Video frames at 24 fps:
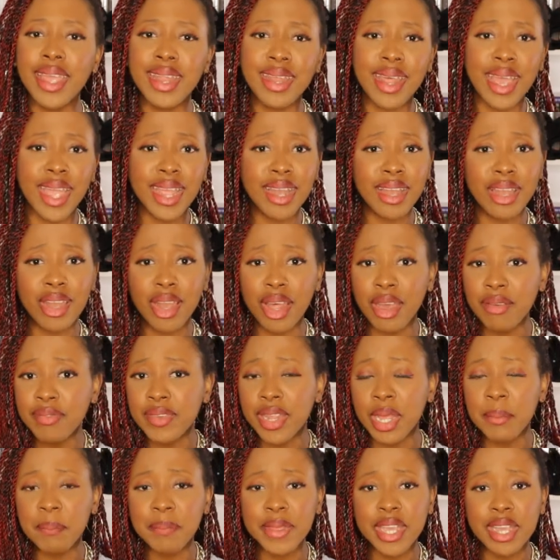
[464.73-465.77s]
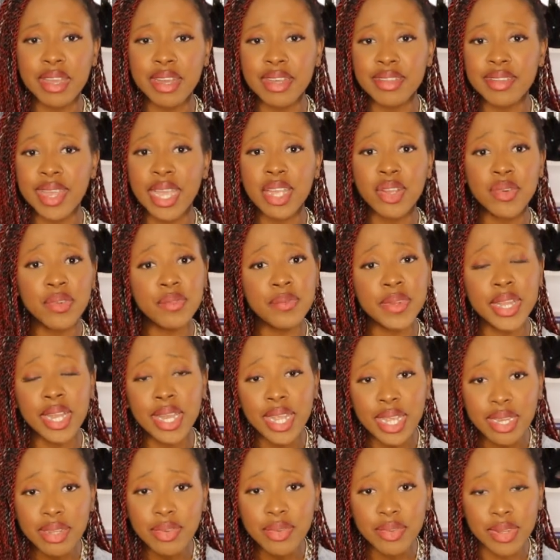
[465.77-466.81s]
and I loved them because I could
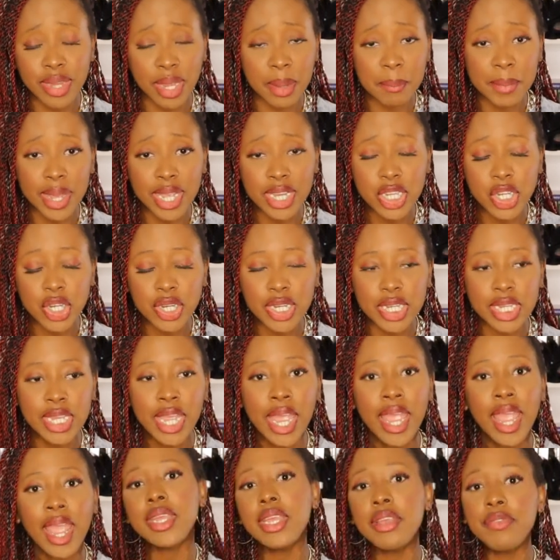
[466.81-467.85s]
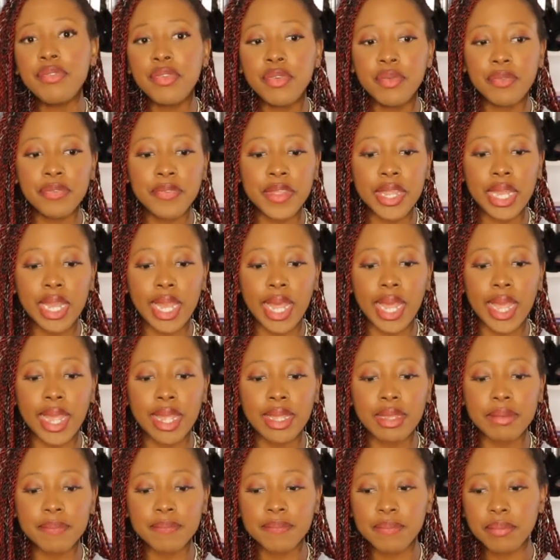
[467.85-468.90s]
relate to them, actually. If you feel
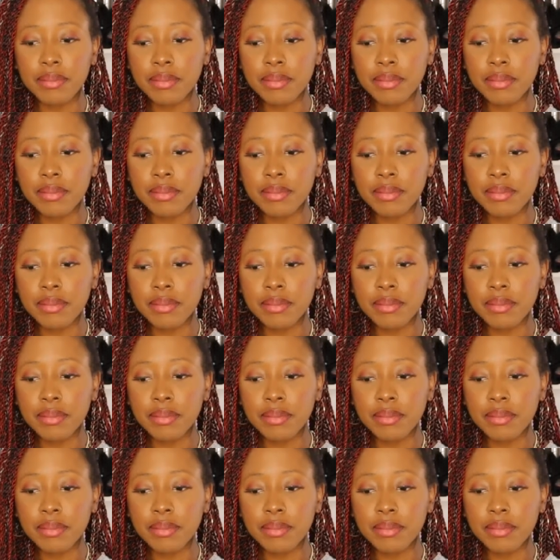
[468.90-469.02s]
like